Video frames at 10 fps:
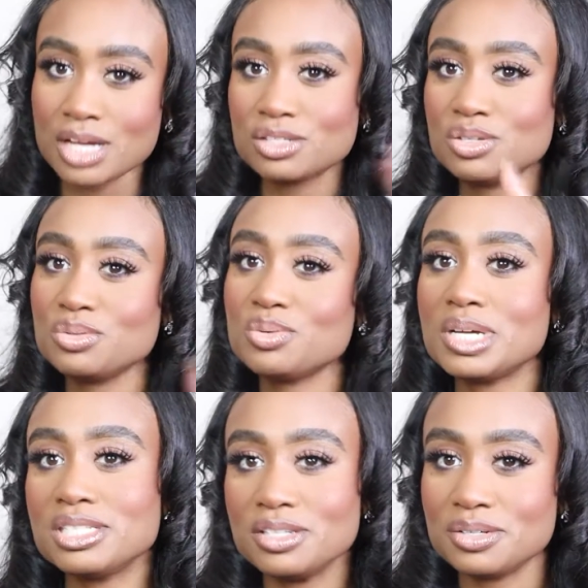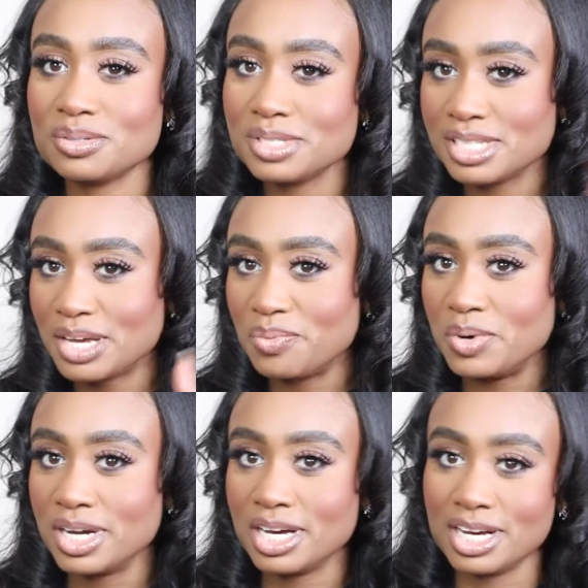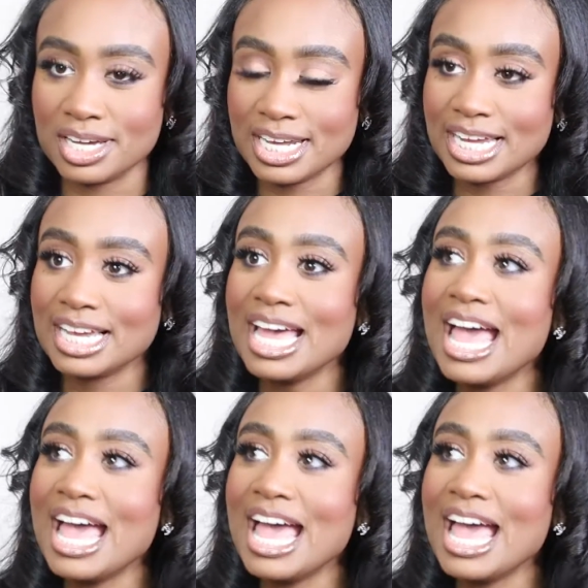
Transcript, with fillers: two sweatsuits and like one hoodie.